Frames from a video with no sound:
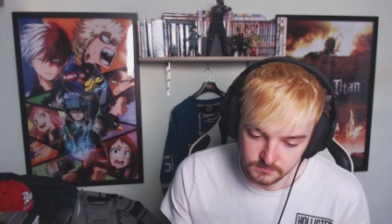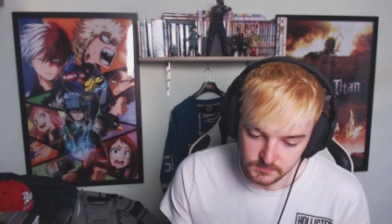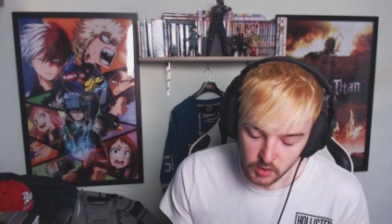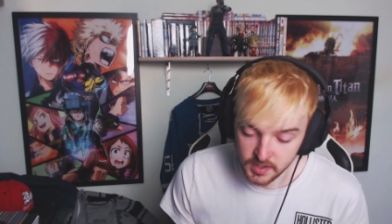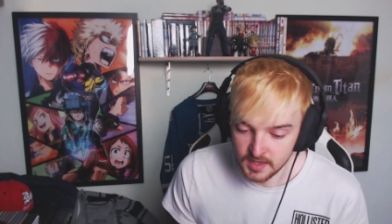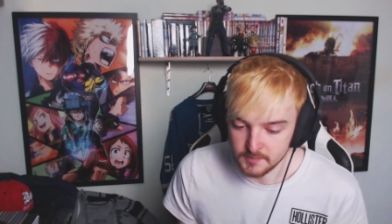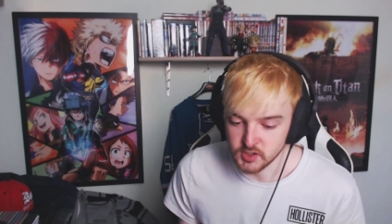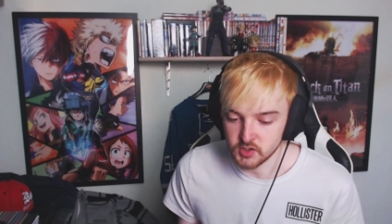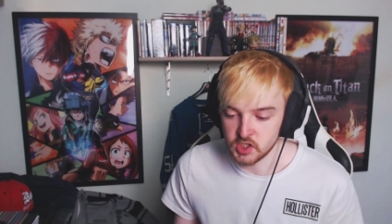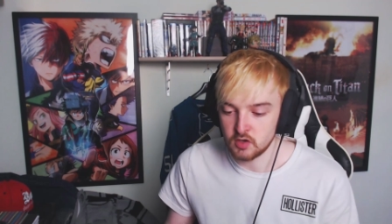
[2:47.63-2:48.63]
Okay,
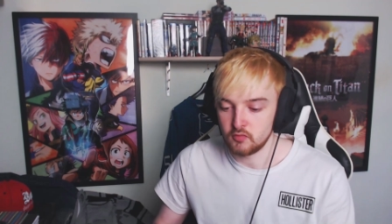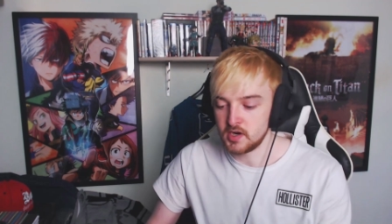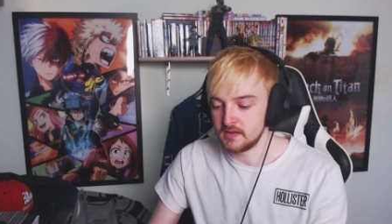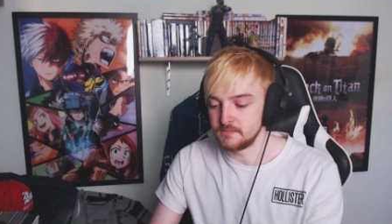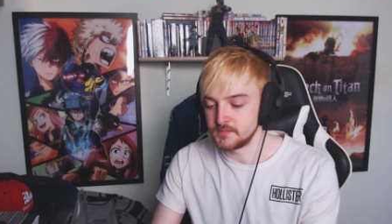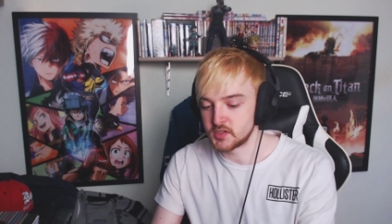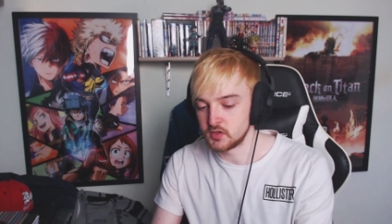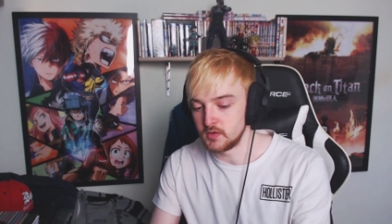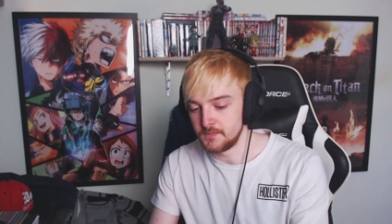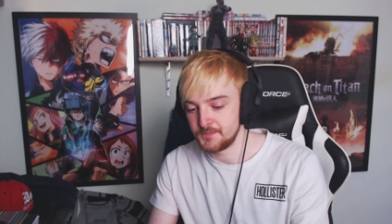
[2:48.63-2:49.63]
episode two, right,
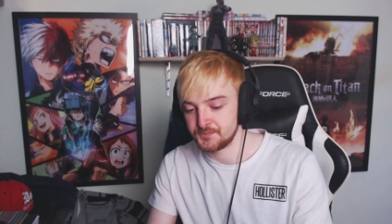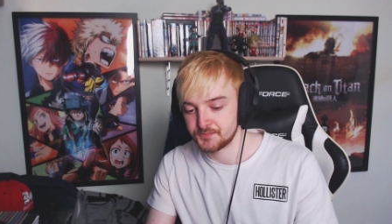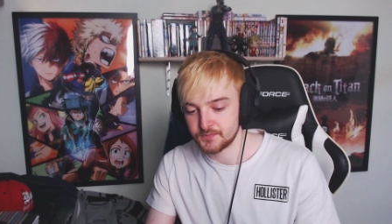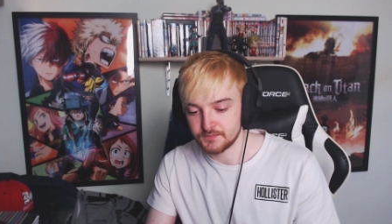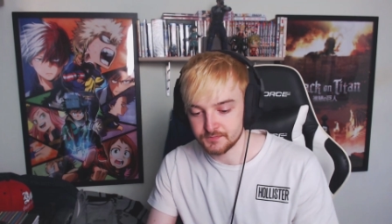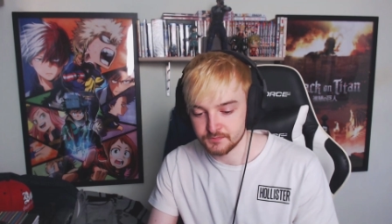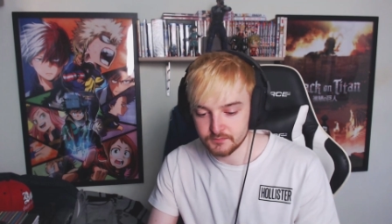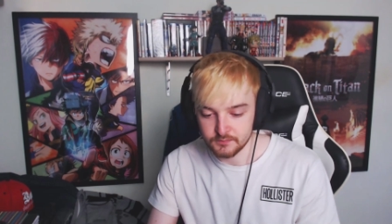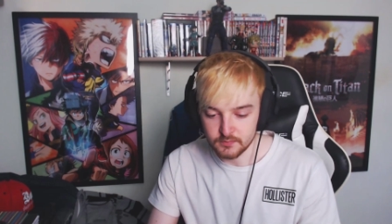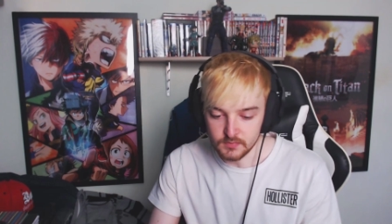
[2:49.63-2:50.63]
so,
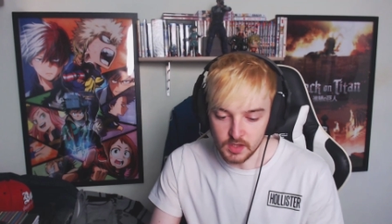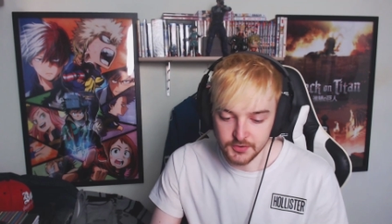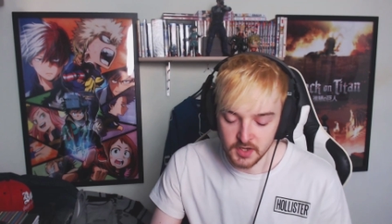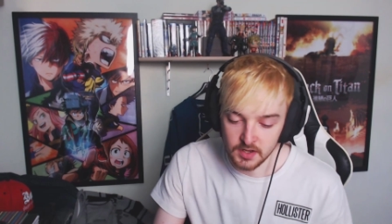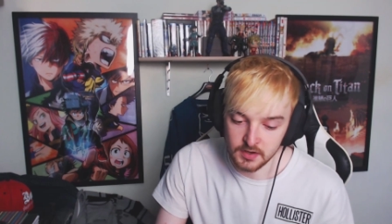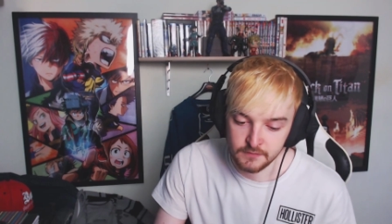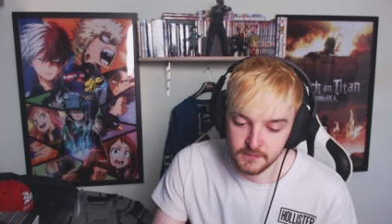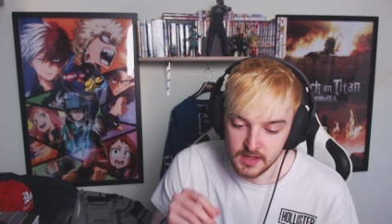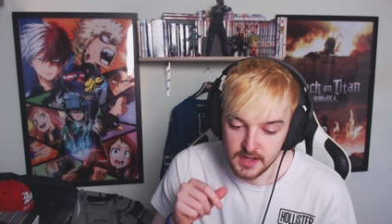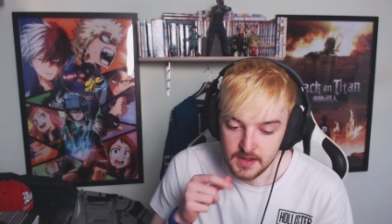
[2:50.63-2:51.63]
started off
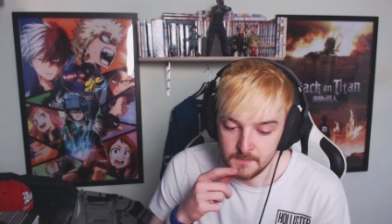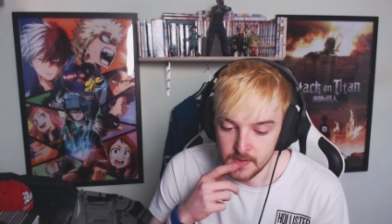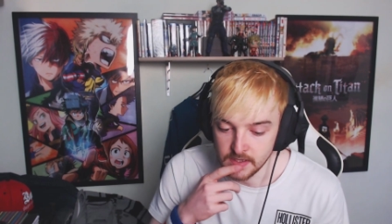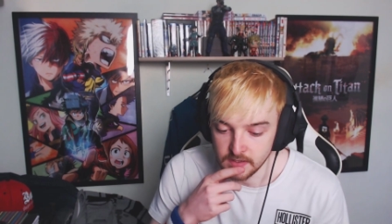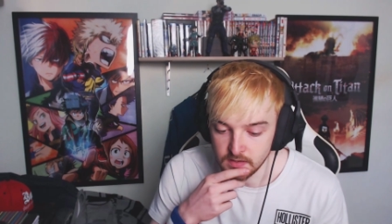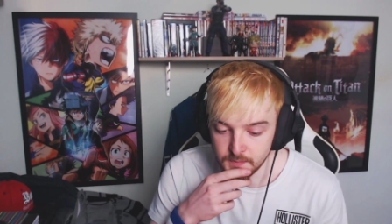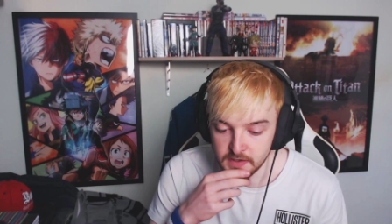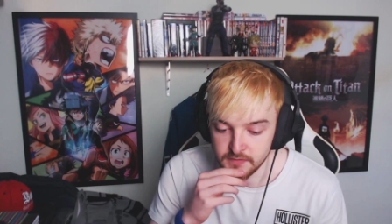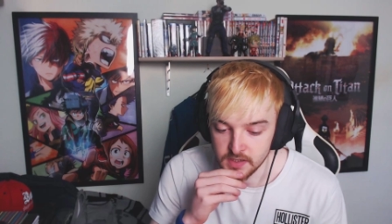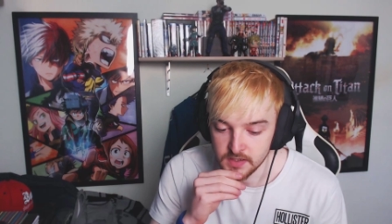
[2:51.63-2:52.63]
um, a little bit
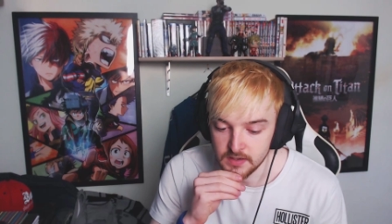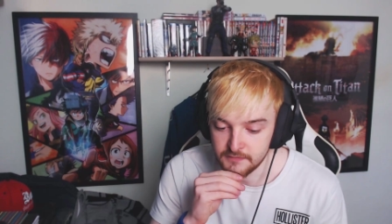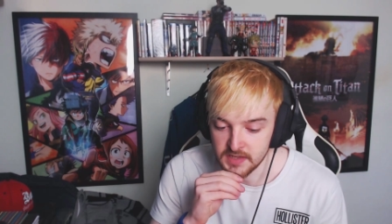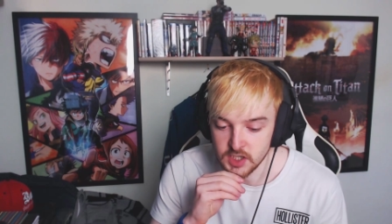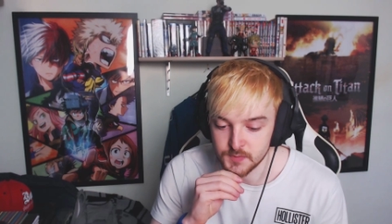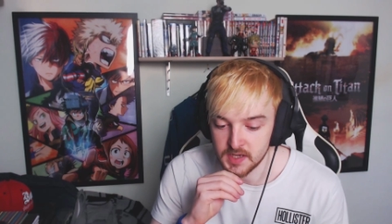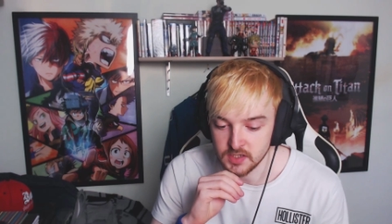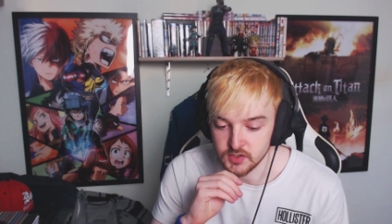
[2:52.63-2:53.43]
of a, a flashback.